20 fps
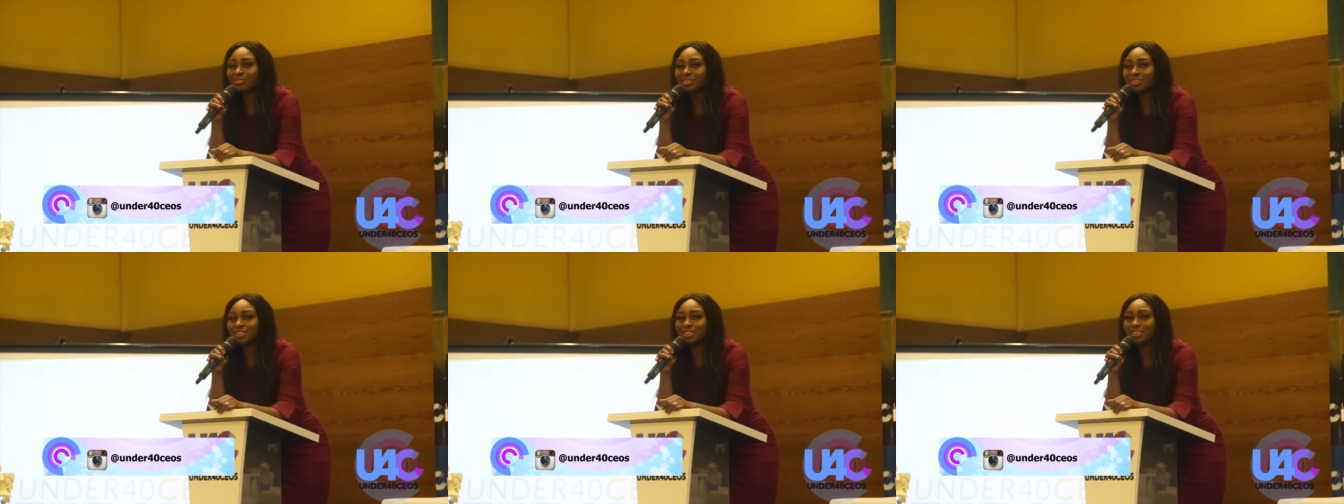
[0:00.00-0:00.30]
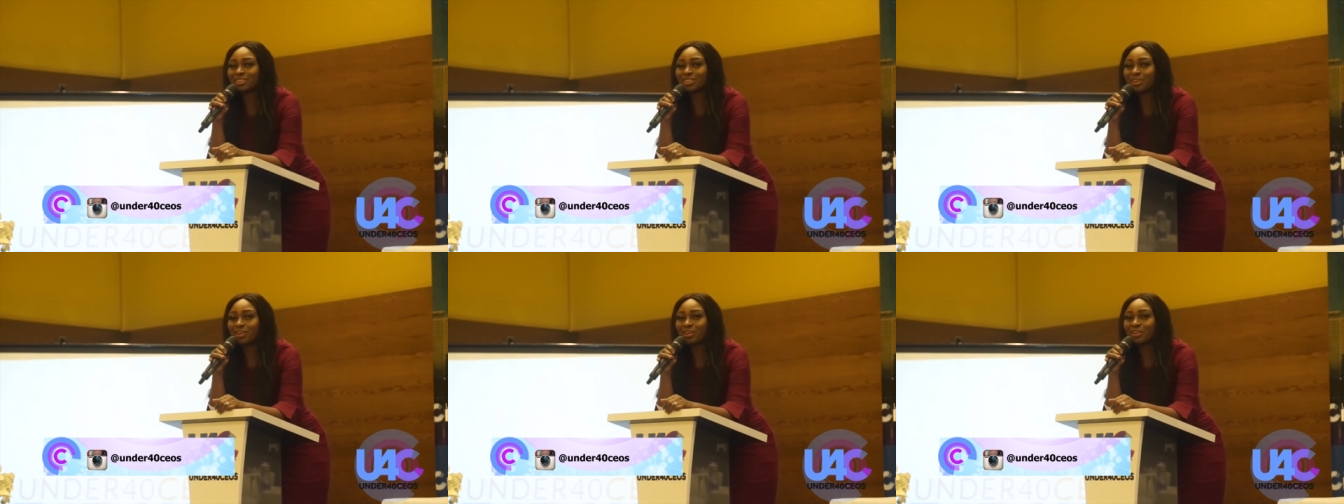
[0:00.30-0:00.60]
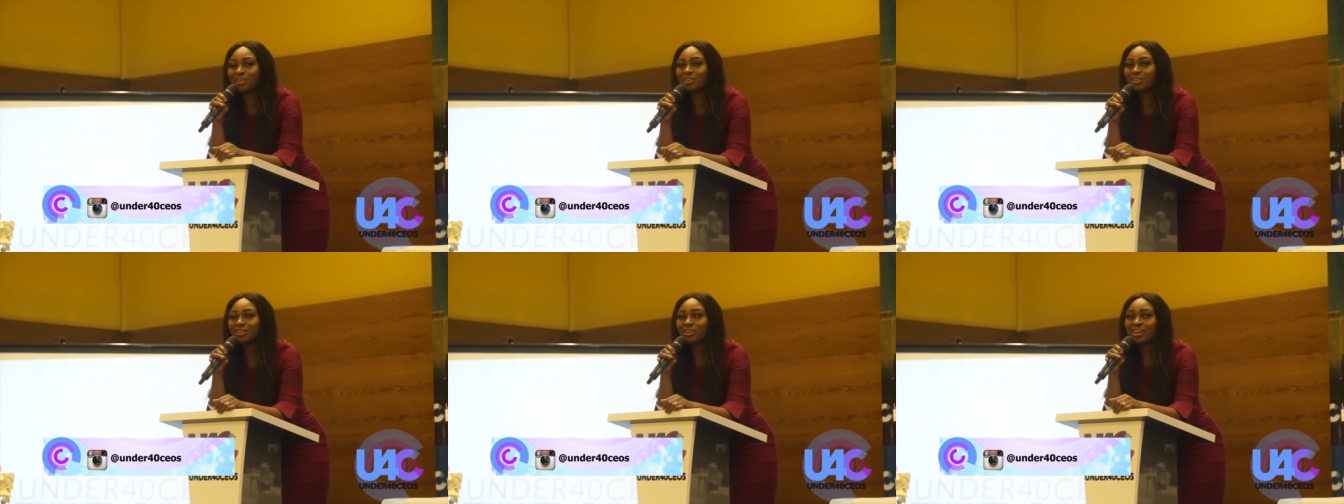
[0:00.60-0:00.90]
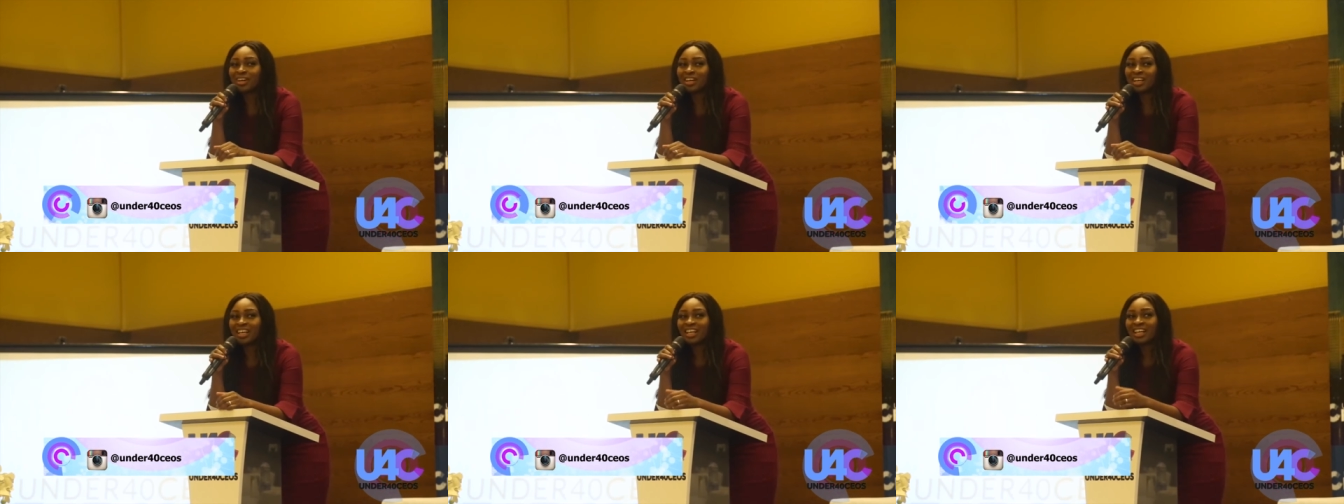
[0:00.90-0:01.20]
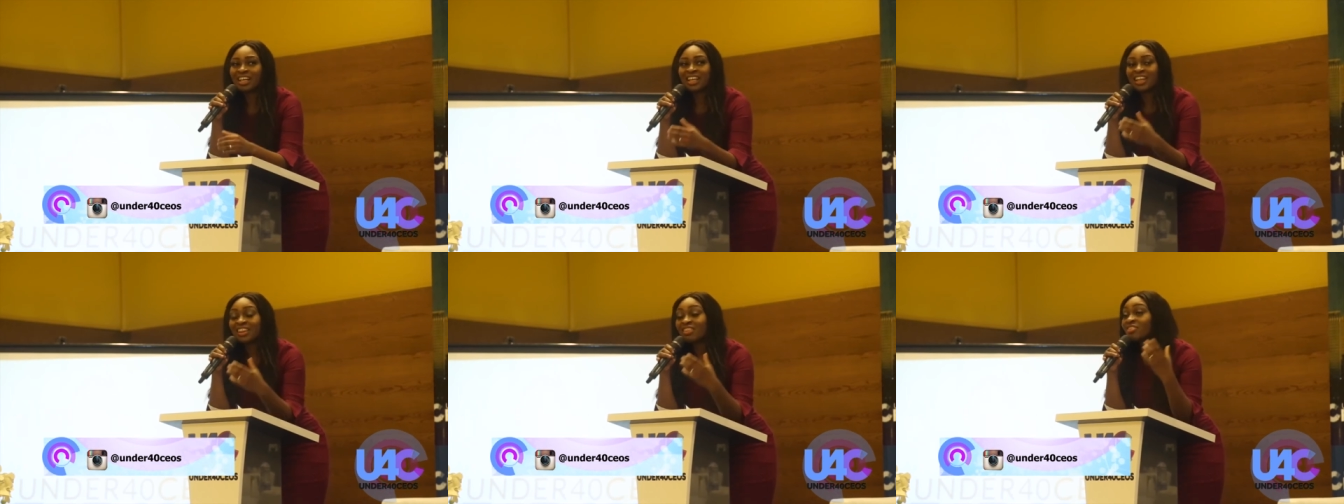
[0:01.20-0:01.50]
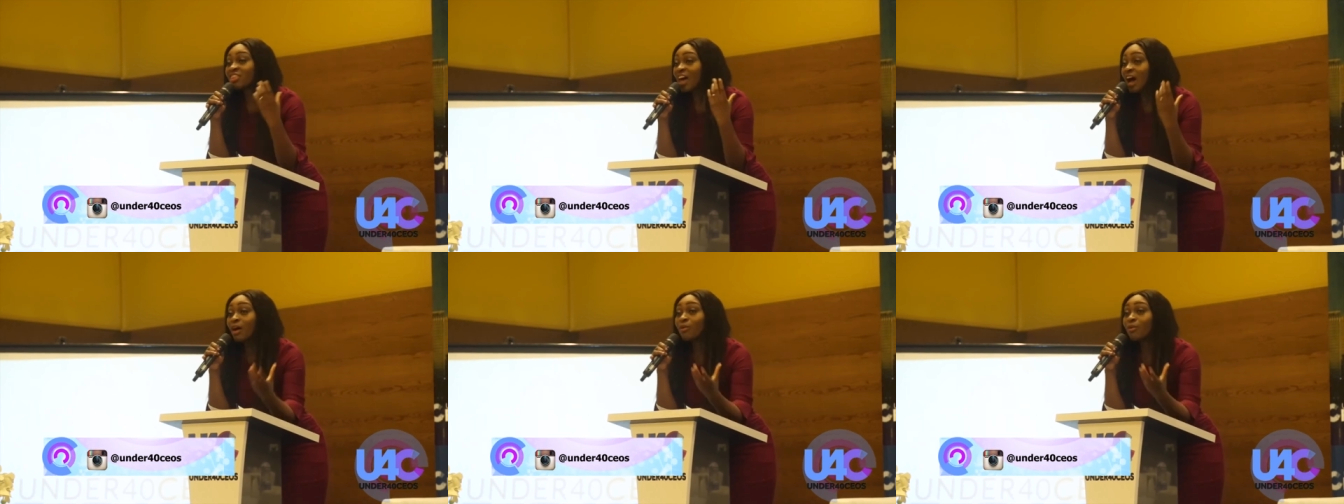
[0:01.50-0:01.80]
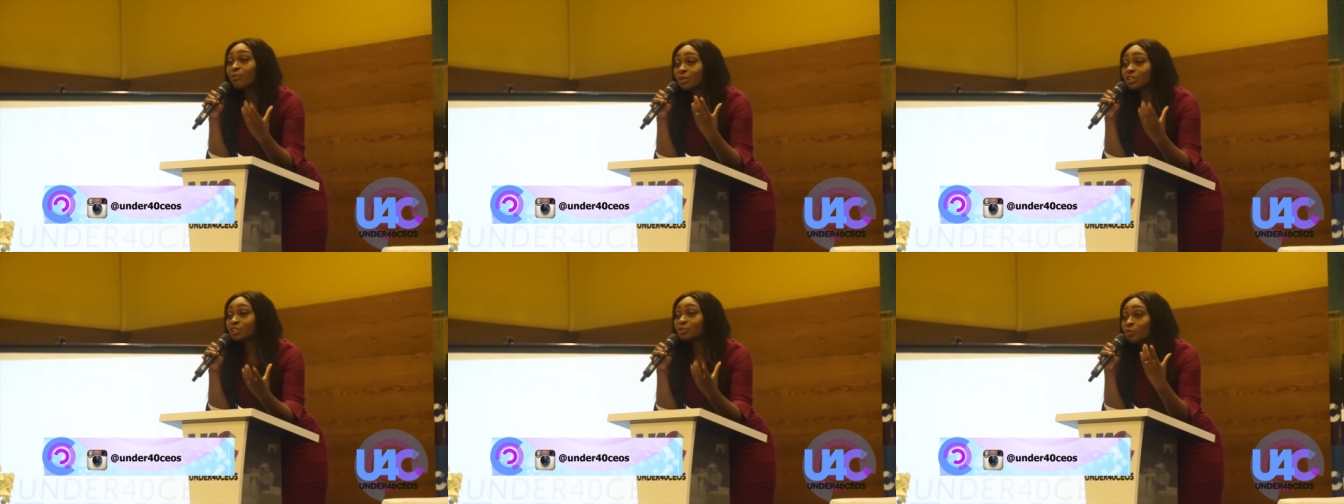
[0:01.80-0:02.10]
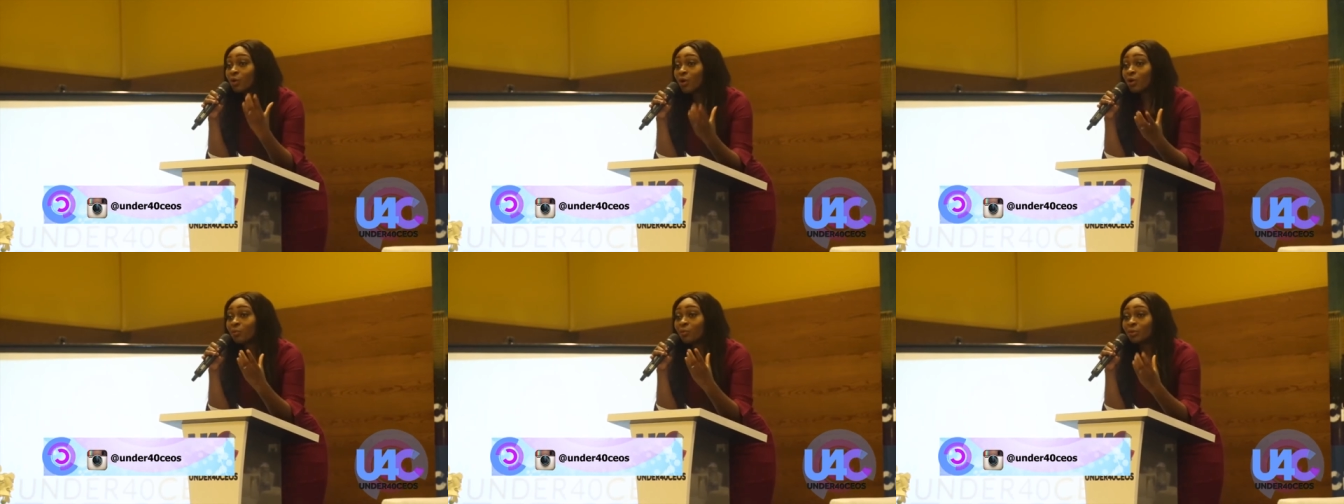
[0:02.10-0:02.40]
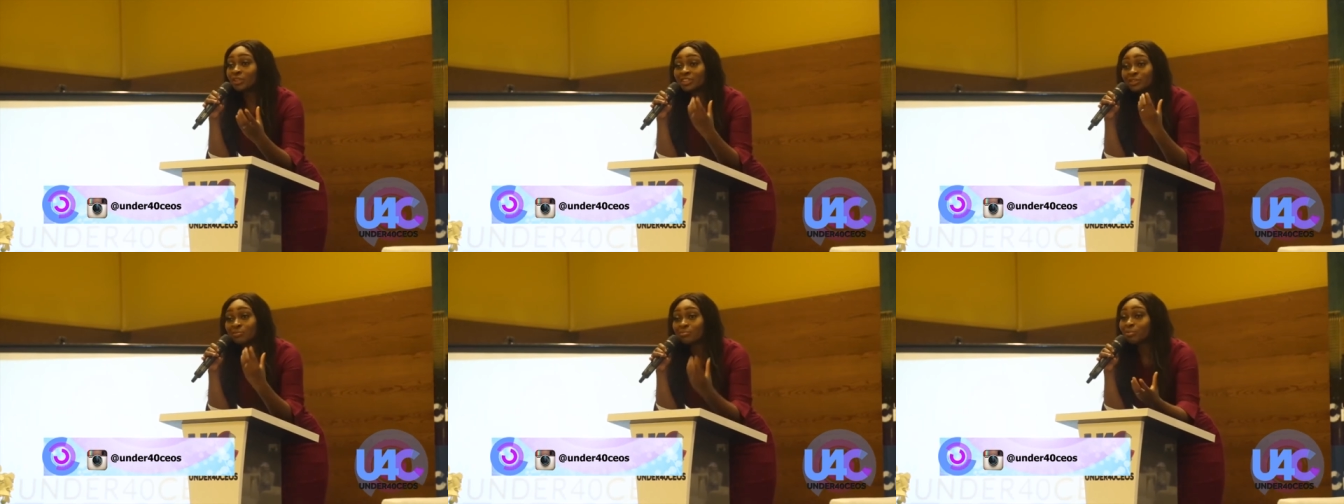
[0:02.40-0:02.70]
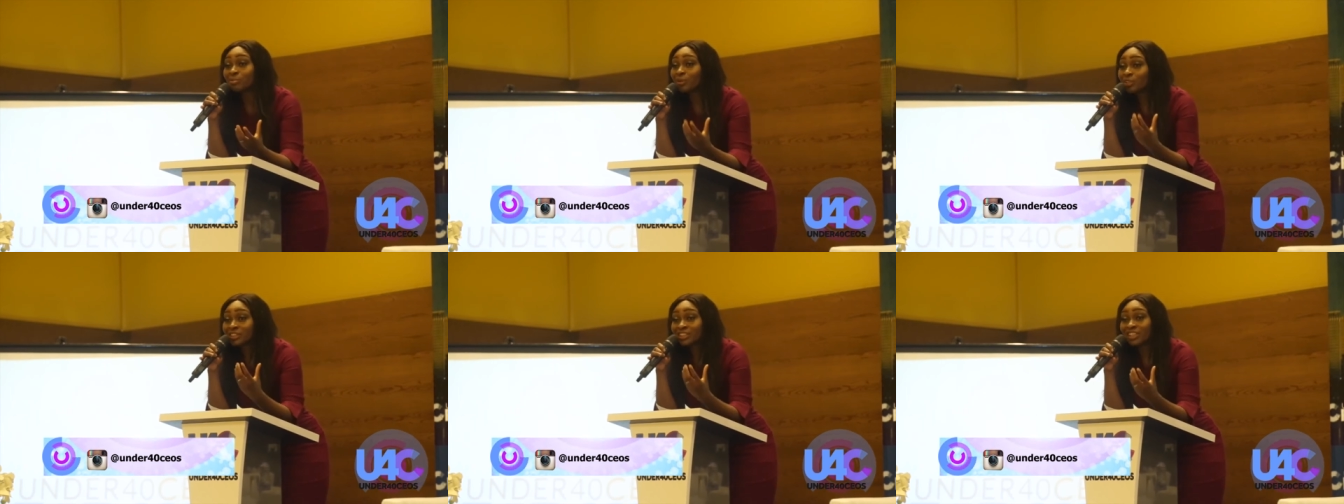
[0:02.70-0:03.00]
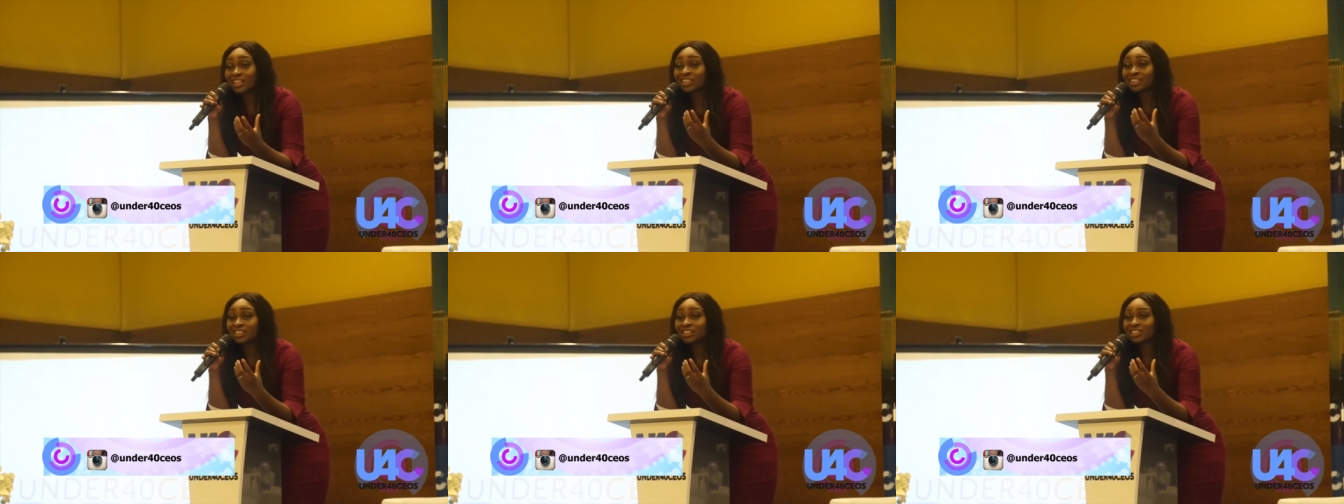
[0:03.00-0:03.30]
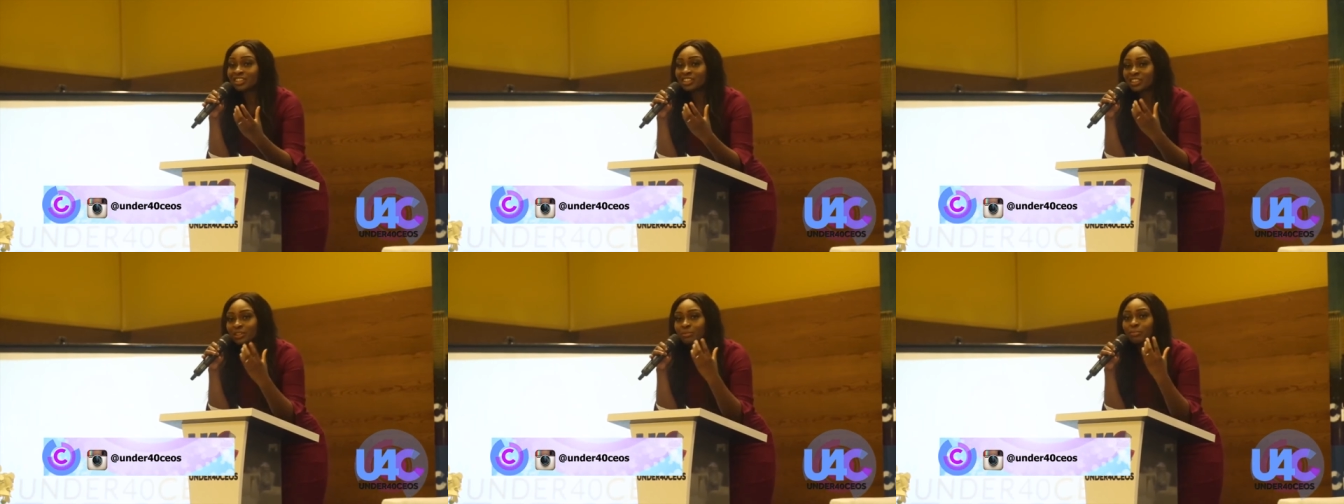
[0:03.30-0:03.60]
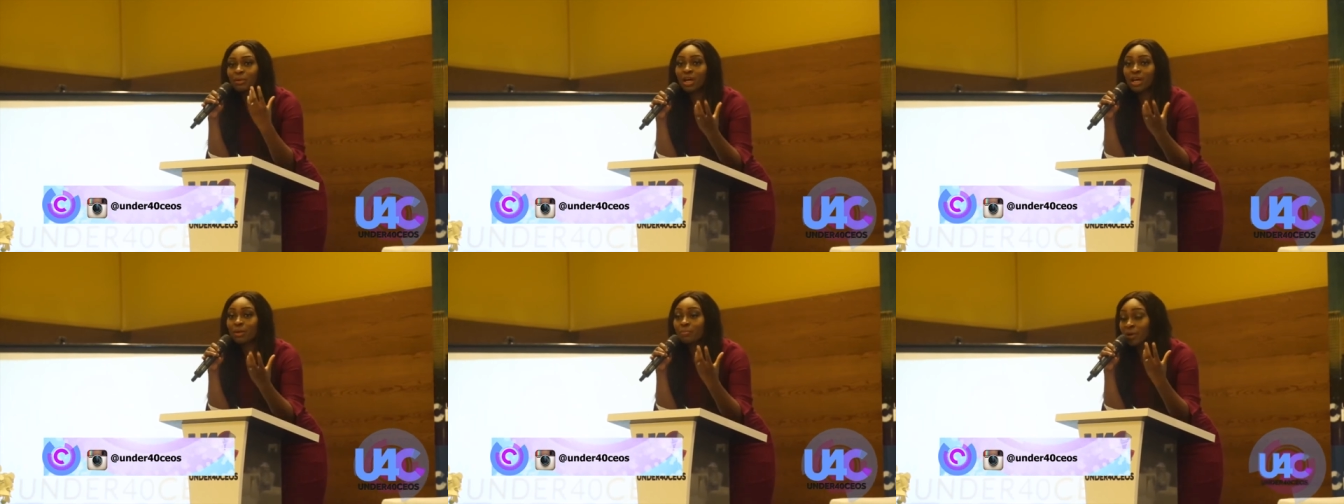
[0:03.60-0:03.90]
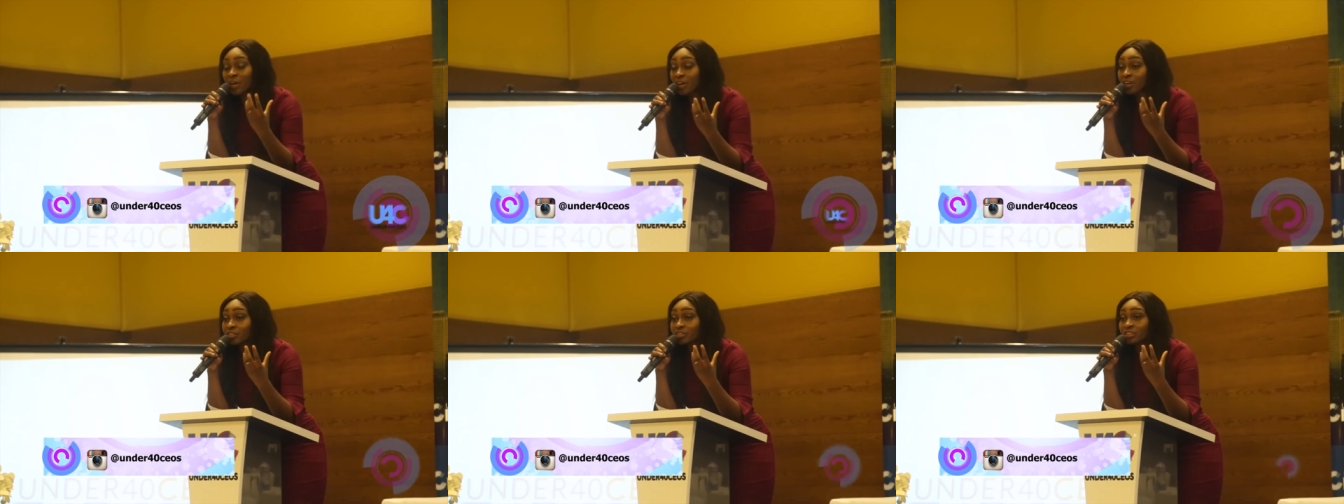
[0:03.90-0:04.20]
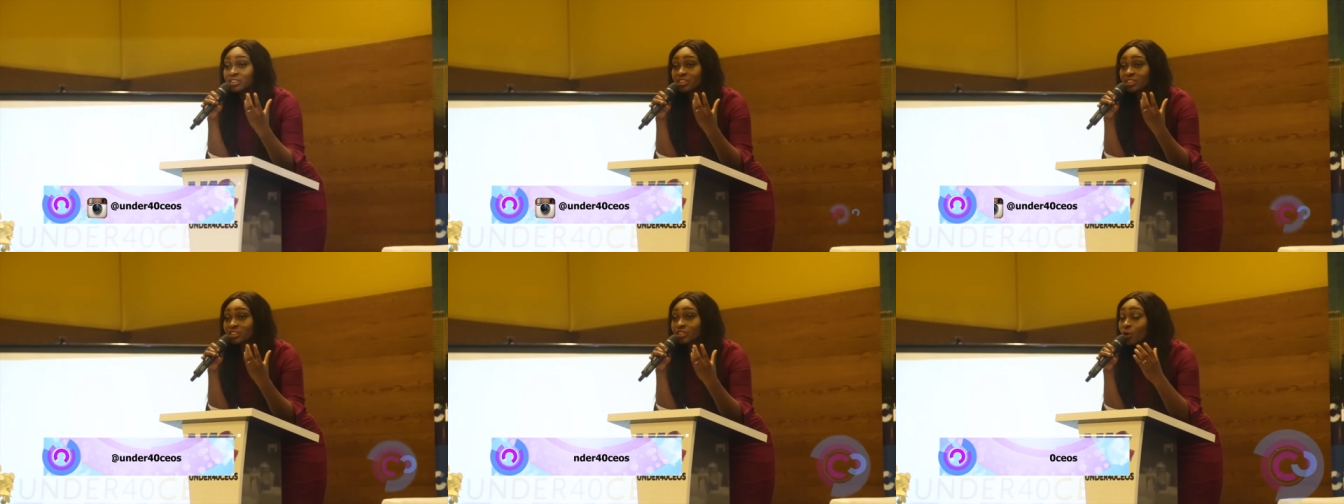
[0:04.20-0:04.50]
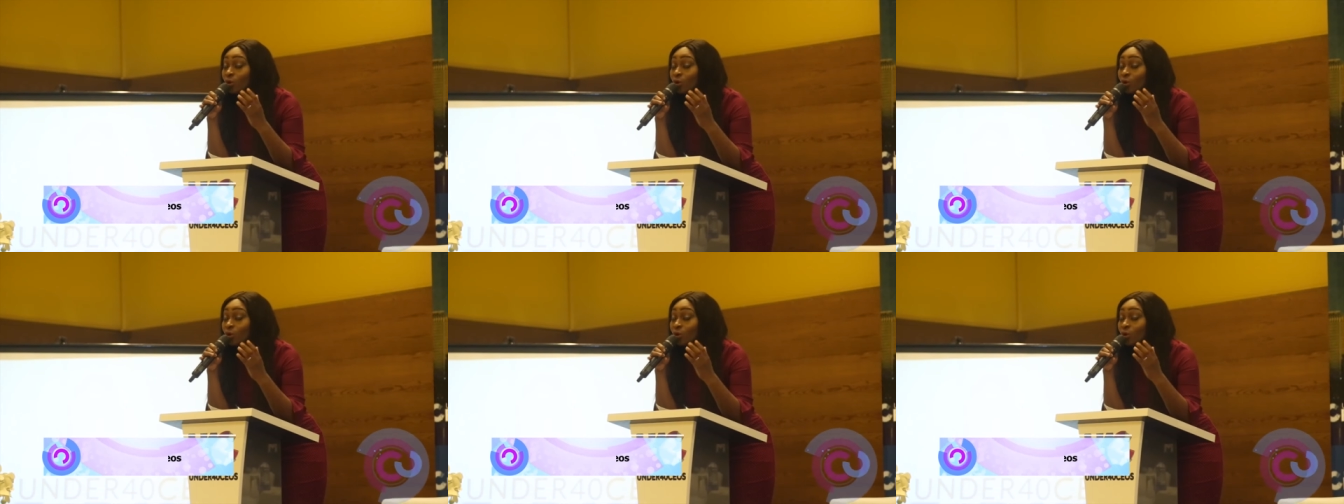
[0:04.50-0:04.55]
So that was what was important to my parents.